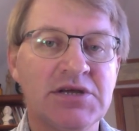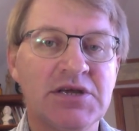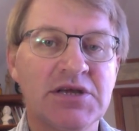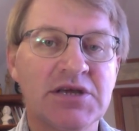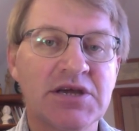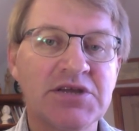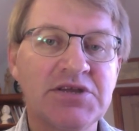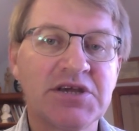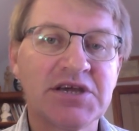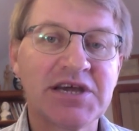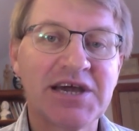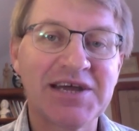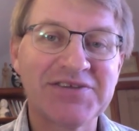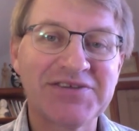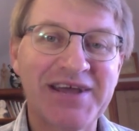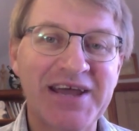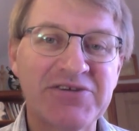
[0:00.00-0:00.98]
Can you
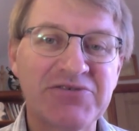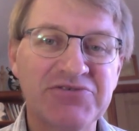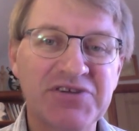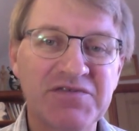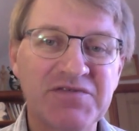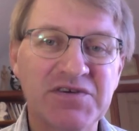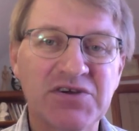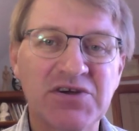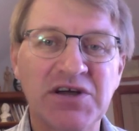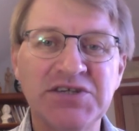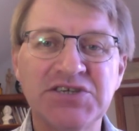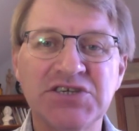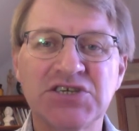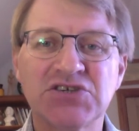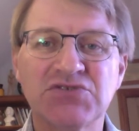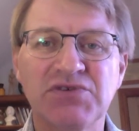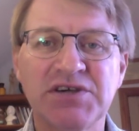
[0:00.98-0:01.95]
cut down on different kinds
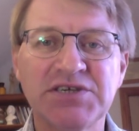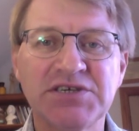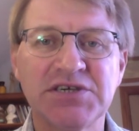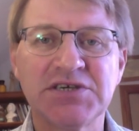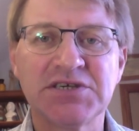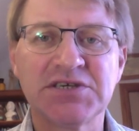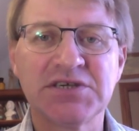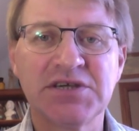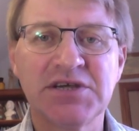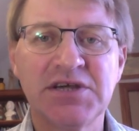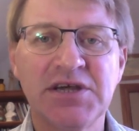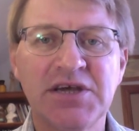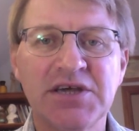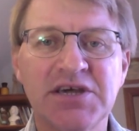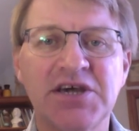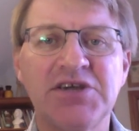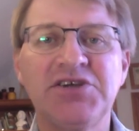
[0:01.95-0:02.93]
of stresses?
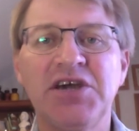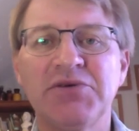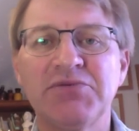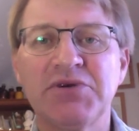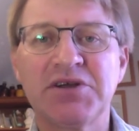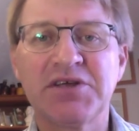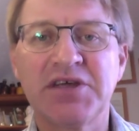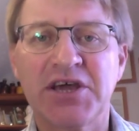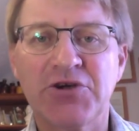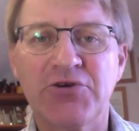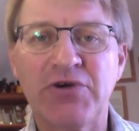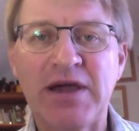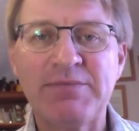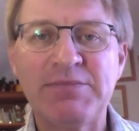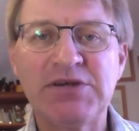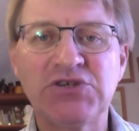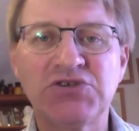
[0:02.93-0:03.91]
Can you get rid of that
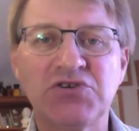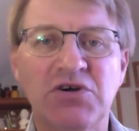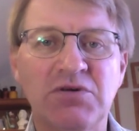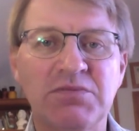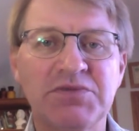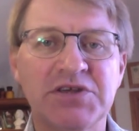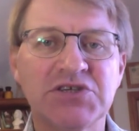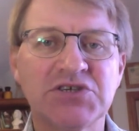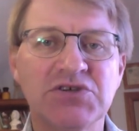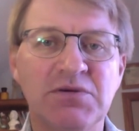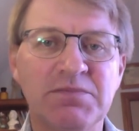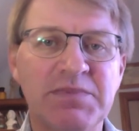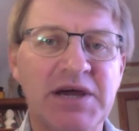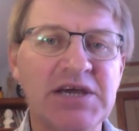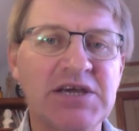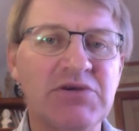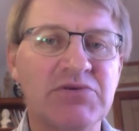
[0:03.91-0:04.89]
crappy job that's not
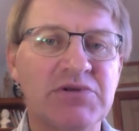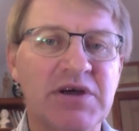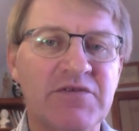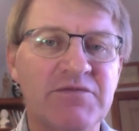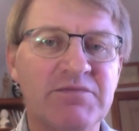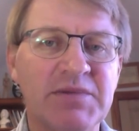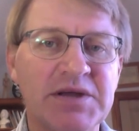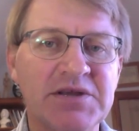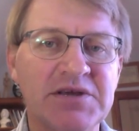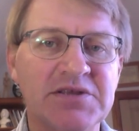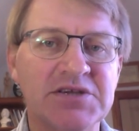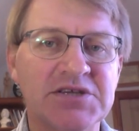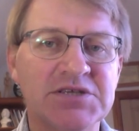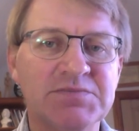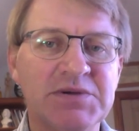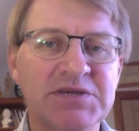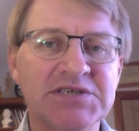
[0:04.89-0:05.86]
paying you enough money
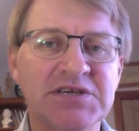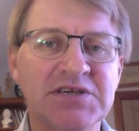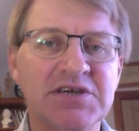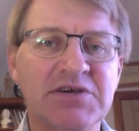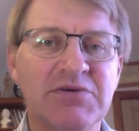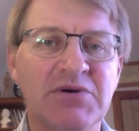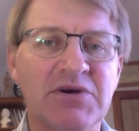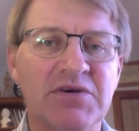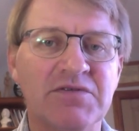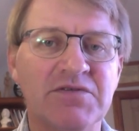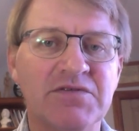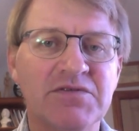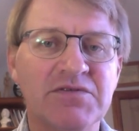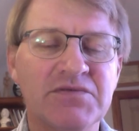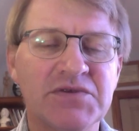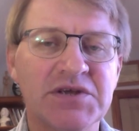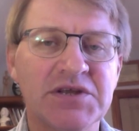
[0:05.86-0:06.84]
that's pissing you
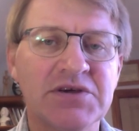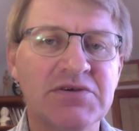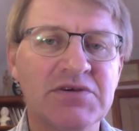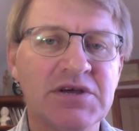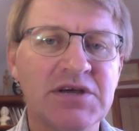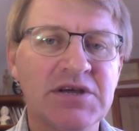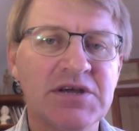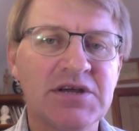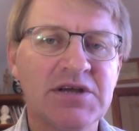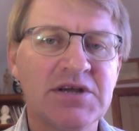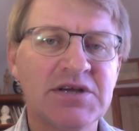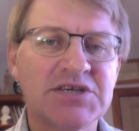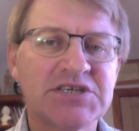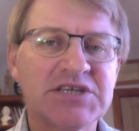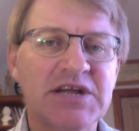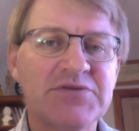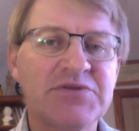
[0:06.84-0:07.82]
off? Mm-hmm.
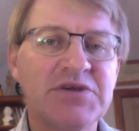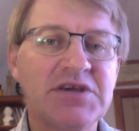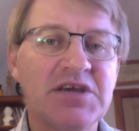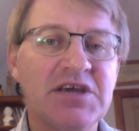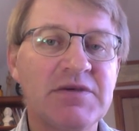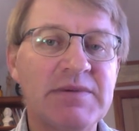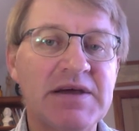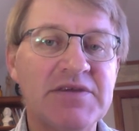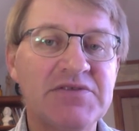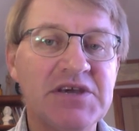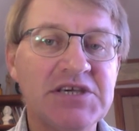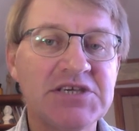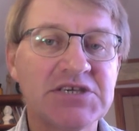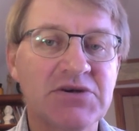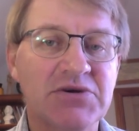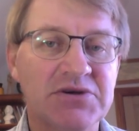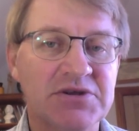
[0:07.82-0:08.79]
Start thinking about
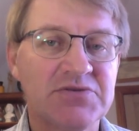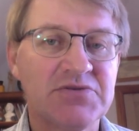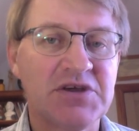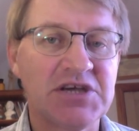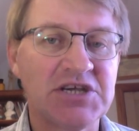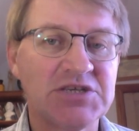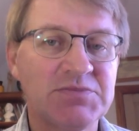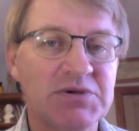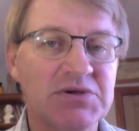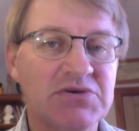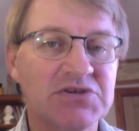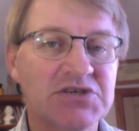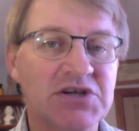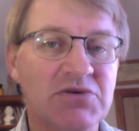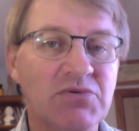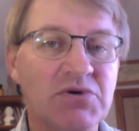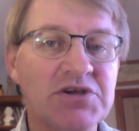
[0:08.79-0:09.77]
these kind of things
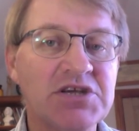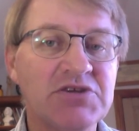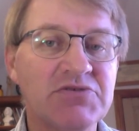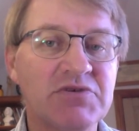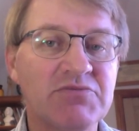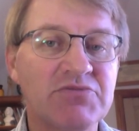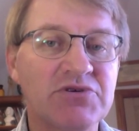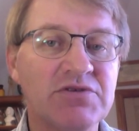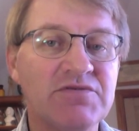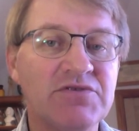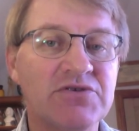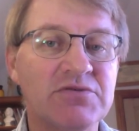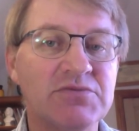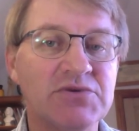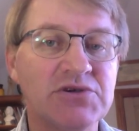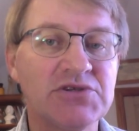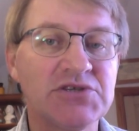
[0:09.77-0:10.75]
because I want you to improve your
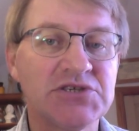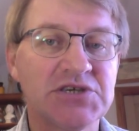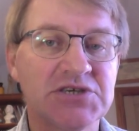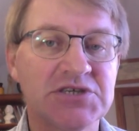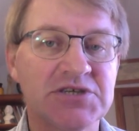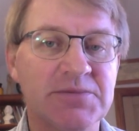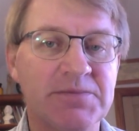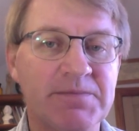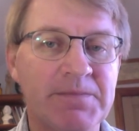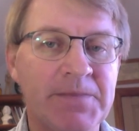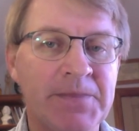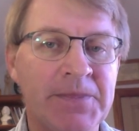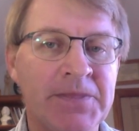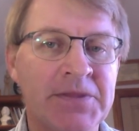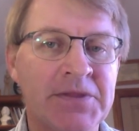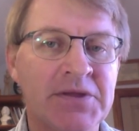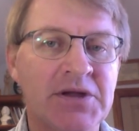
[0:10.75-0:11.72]
immune system.
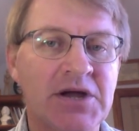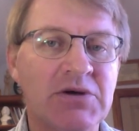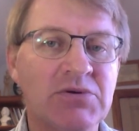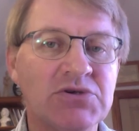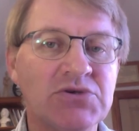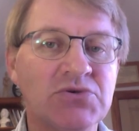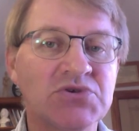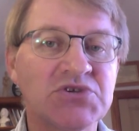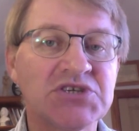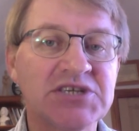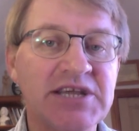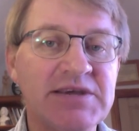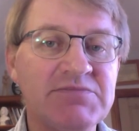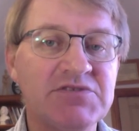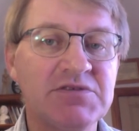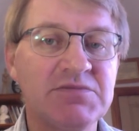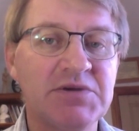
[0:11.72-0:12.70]
I want your
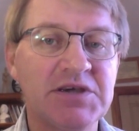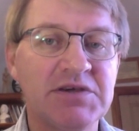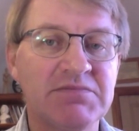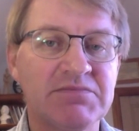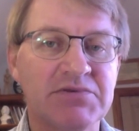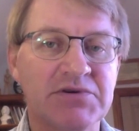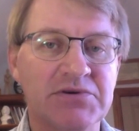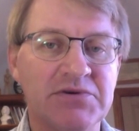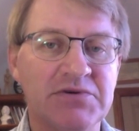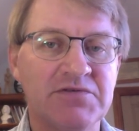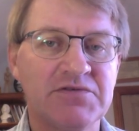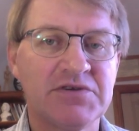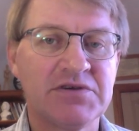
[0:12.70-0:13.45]
sleep to be improved.